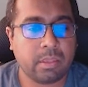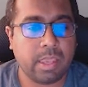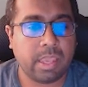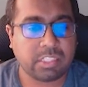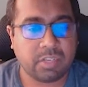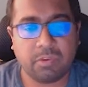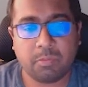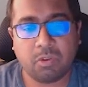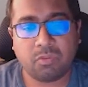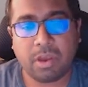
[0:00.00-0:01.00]
HFP
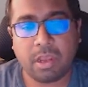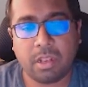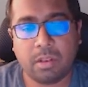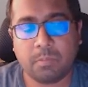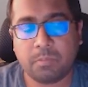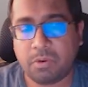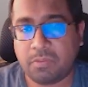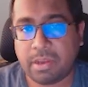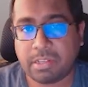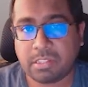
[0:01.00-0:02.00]
profile
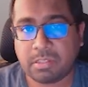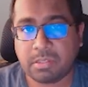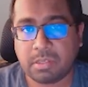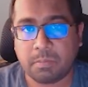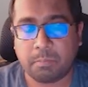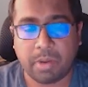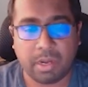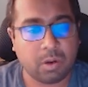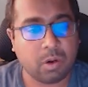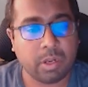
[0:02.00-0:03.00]
provides
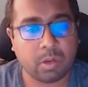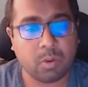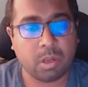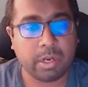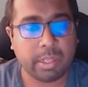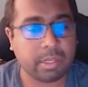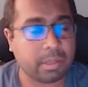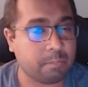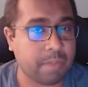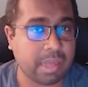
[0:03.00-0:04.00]
better audio quality in
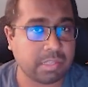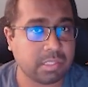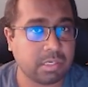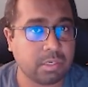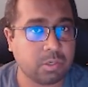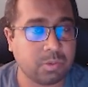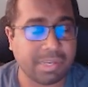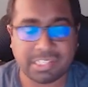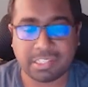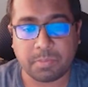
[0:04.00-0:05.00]
comparison to
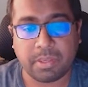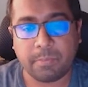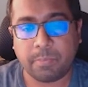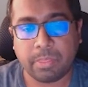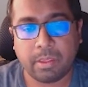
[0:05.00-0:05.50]
HSP.